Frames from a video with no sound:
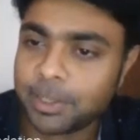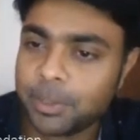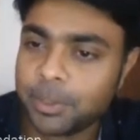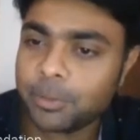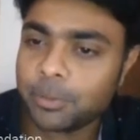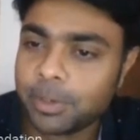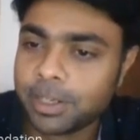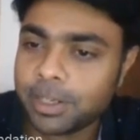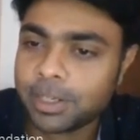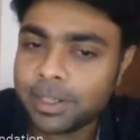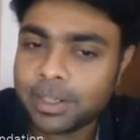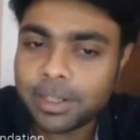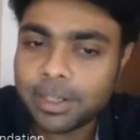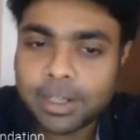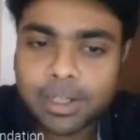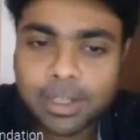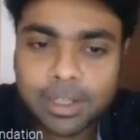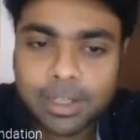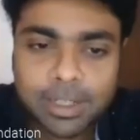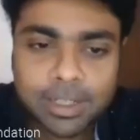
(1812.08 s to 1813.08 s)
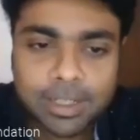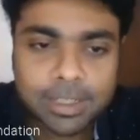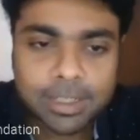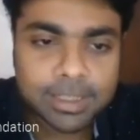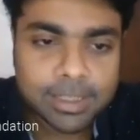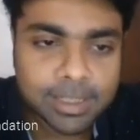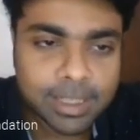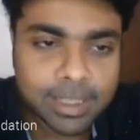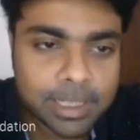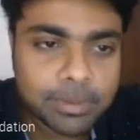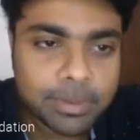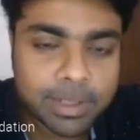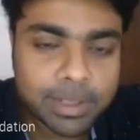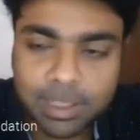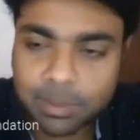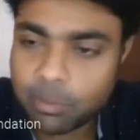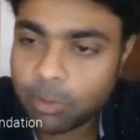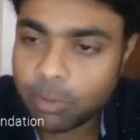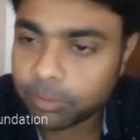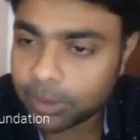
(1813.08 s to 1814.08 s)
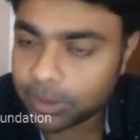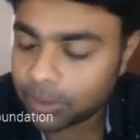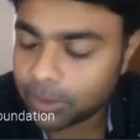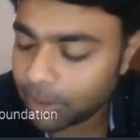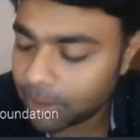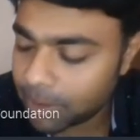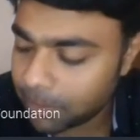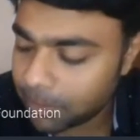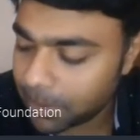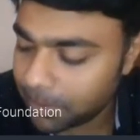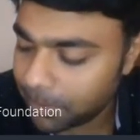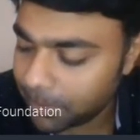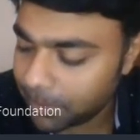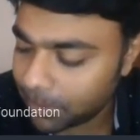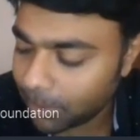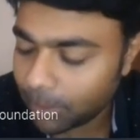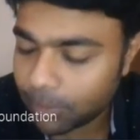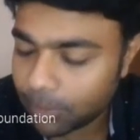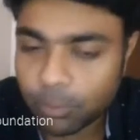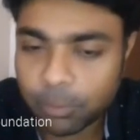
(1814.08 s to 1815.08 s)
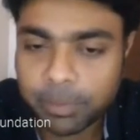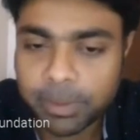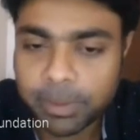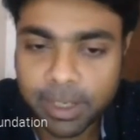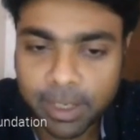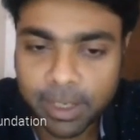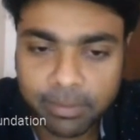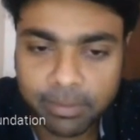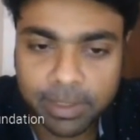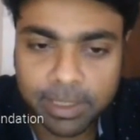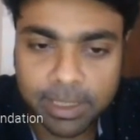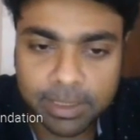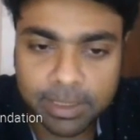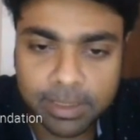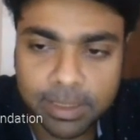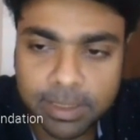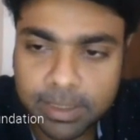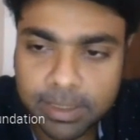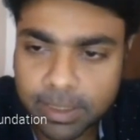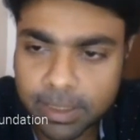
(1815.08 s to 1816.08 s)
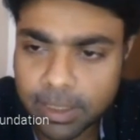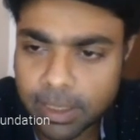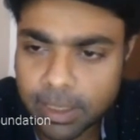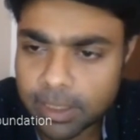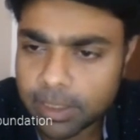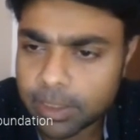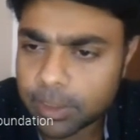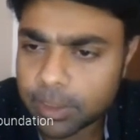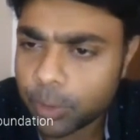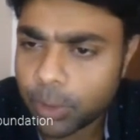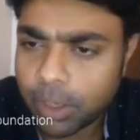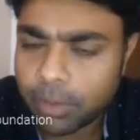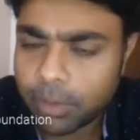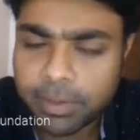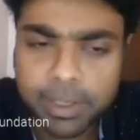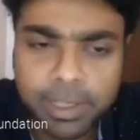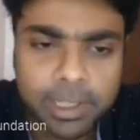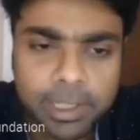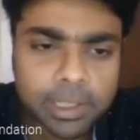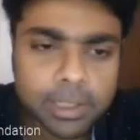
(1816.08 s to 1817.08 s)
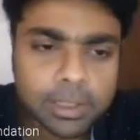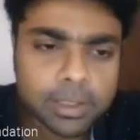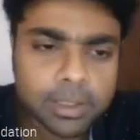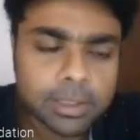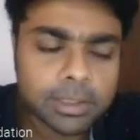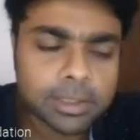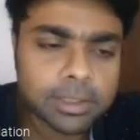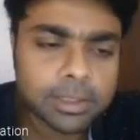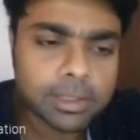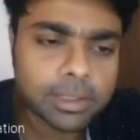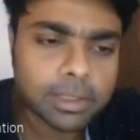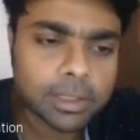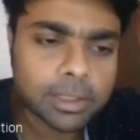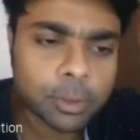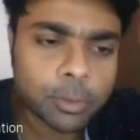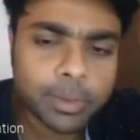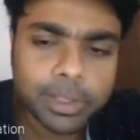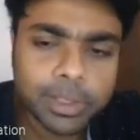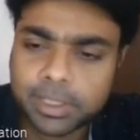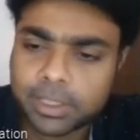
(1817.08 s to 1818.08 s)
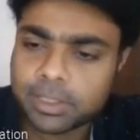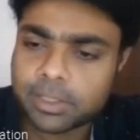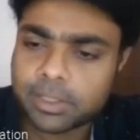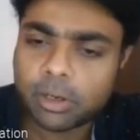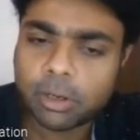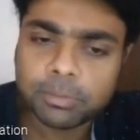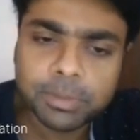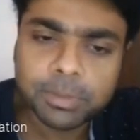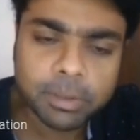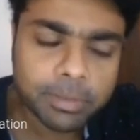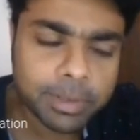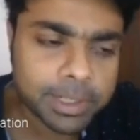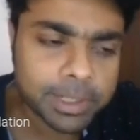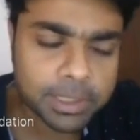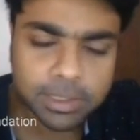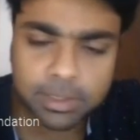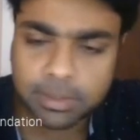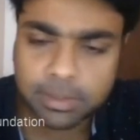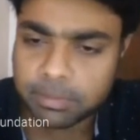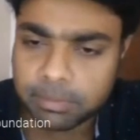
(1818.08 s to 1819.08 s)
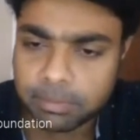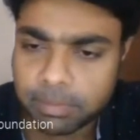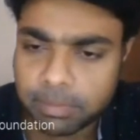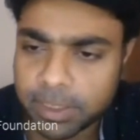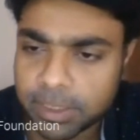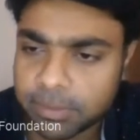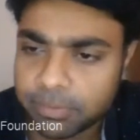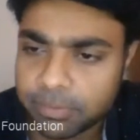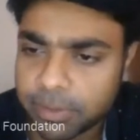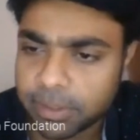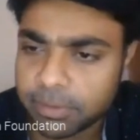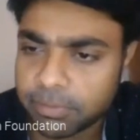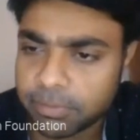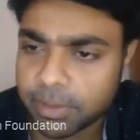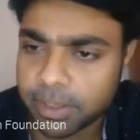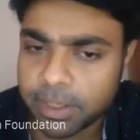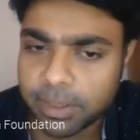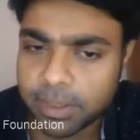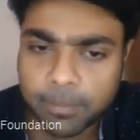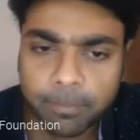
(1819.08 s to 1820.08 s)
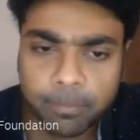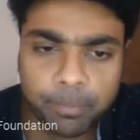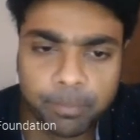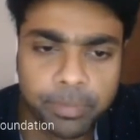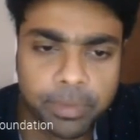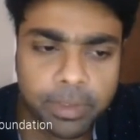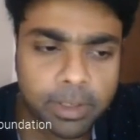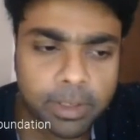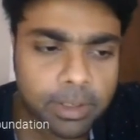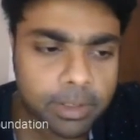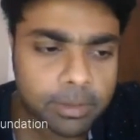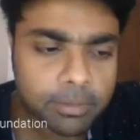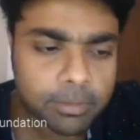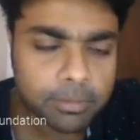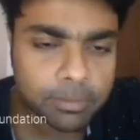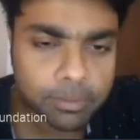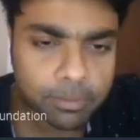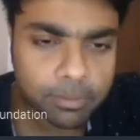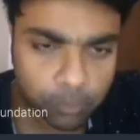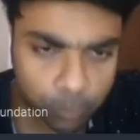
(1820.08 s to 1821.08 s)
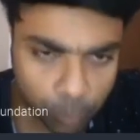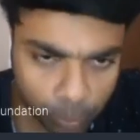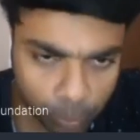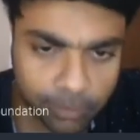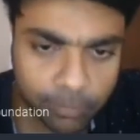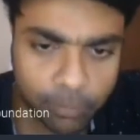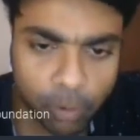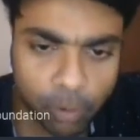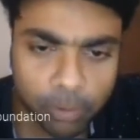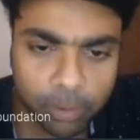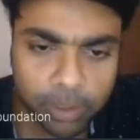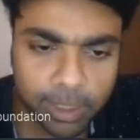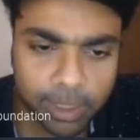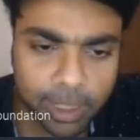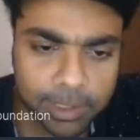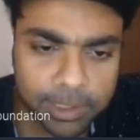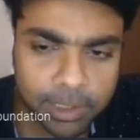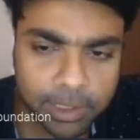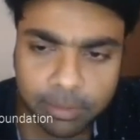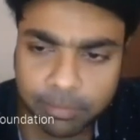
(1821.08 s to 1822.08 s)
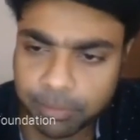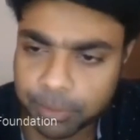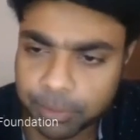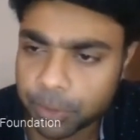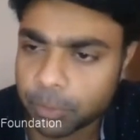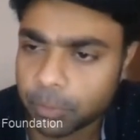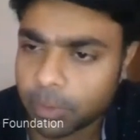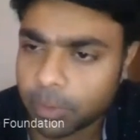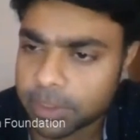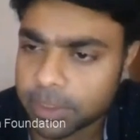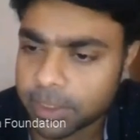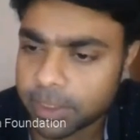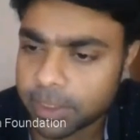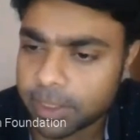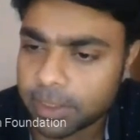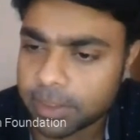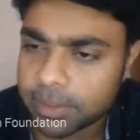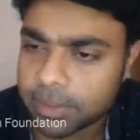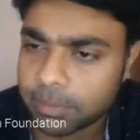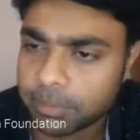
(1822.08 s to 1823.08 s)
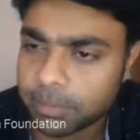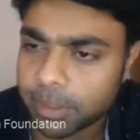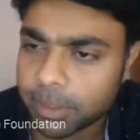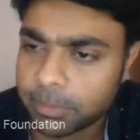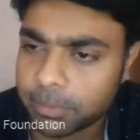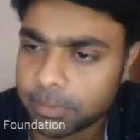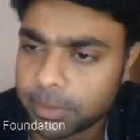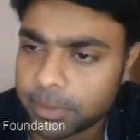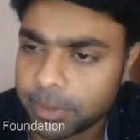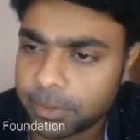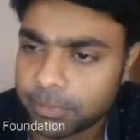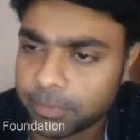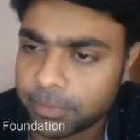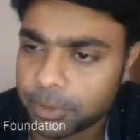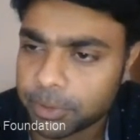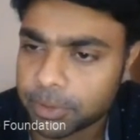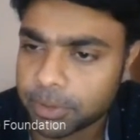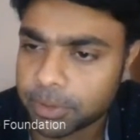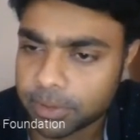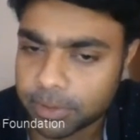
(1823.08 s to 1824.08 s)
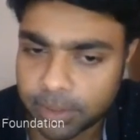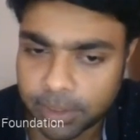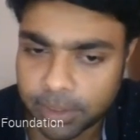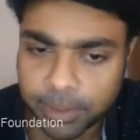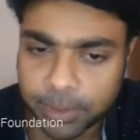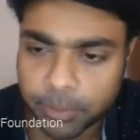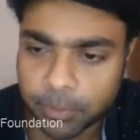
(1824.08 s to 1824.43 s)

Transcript: Thank you. And these were some of the thoughts which we thought would be relevant in this regard. Do you have any questions or observations? Please feel free. Looking forward to catching up with you once again sometime in the near future.